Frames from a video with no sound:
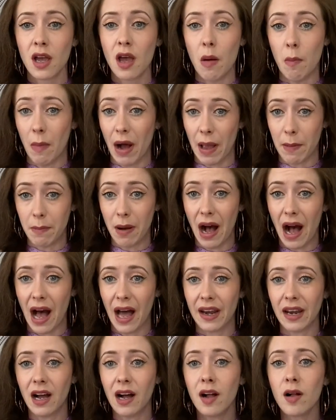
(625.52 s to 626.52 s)
my
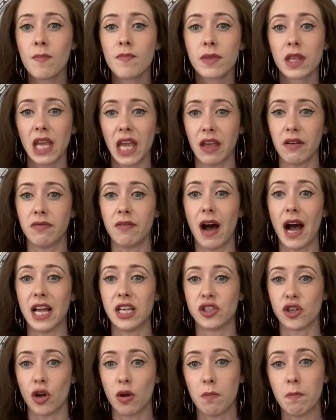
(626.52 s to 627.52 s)
partner if I
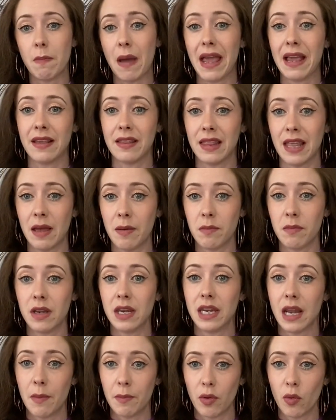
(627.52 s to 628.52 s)
don't make them
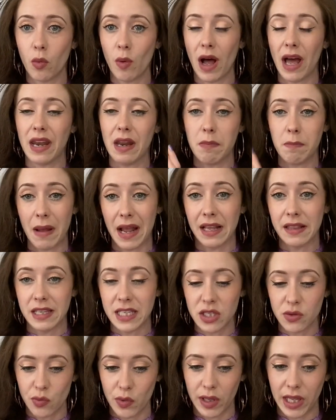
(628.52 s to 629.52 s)
number one and make
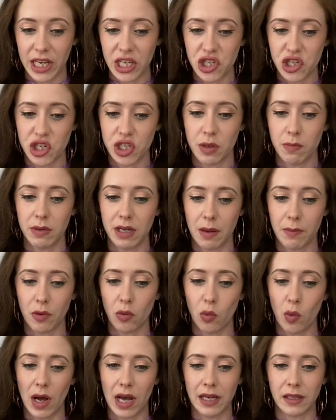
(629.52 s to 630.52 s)
this relationship number
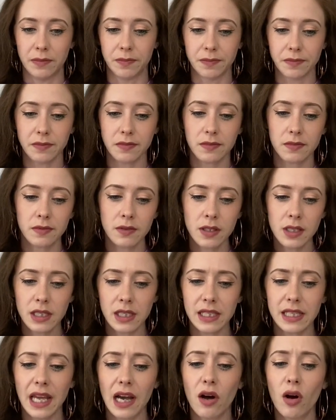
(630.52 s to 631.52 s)
one.
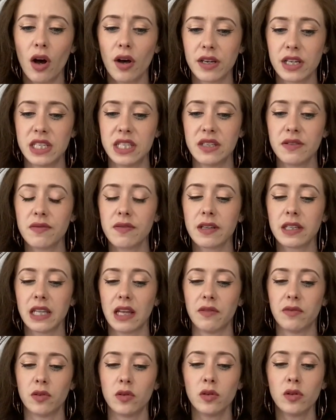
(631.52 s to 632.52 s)
Now, on a different
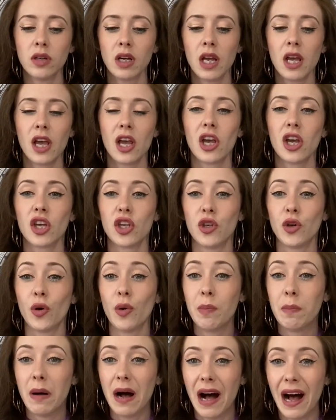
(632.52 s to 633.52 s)
level,
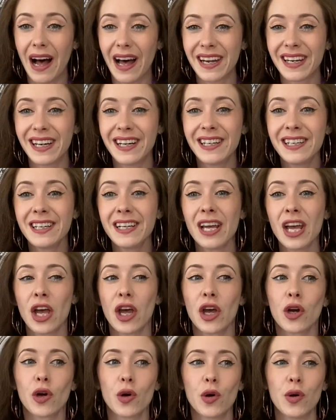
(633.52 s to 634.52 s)
your partner
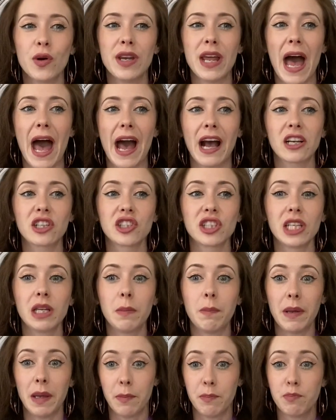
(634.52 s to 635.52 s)
could actually
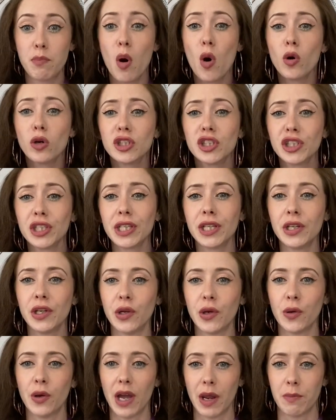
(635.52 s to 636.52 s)
be pushing
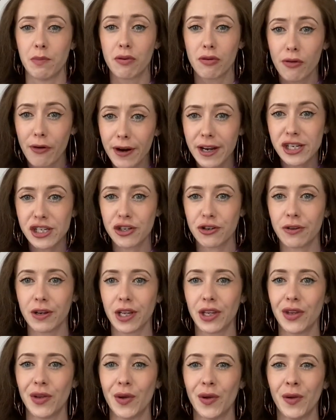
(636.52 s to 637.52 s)
you and
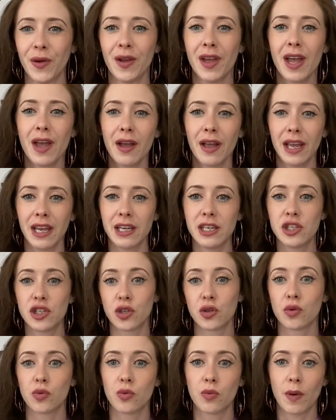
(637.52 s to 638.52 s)
pressuring you
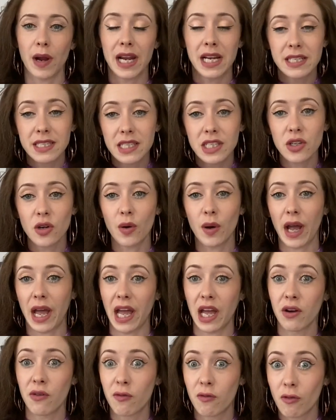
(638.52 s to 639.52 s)
into raising your
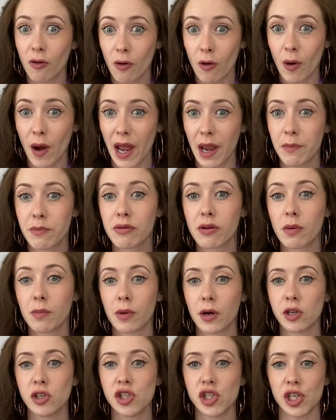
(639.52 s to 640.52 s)
hand for a
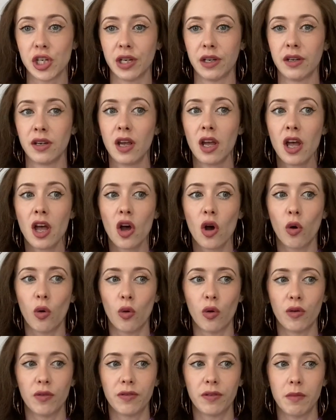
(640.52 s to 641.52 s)
promotion
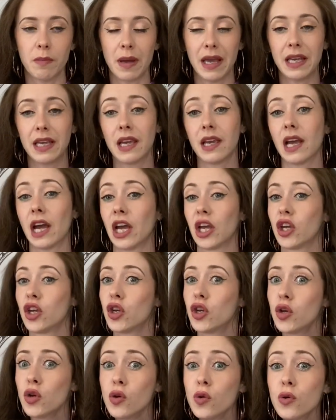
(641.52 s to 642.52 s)
or for making a
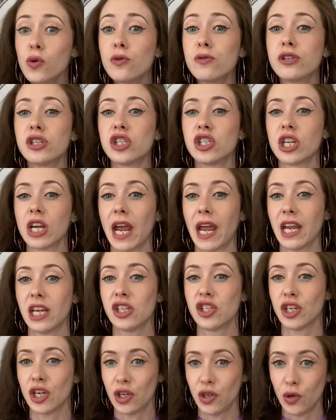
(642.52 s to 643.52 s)
huge
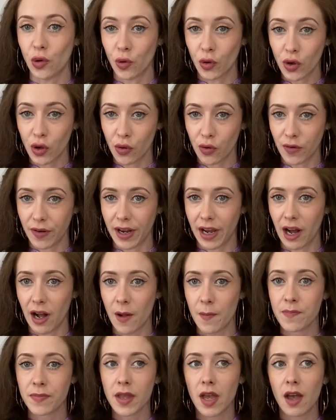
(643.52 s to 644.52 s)
change in your career,
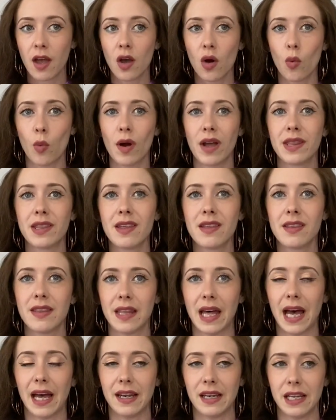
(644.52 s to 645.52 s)
whether
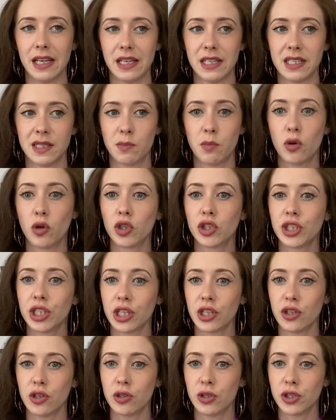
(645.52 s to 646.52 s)
that is
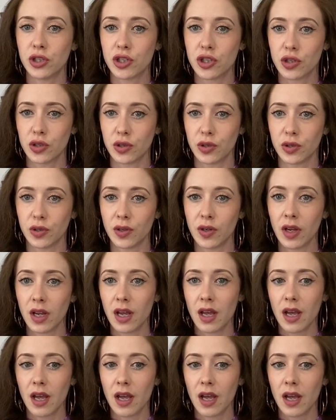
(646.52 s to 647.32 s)
pushing you to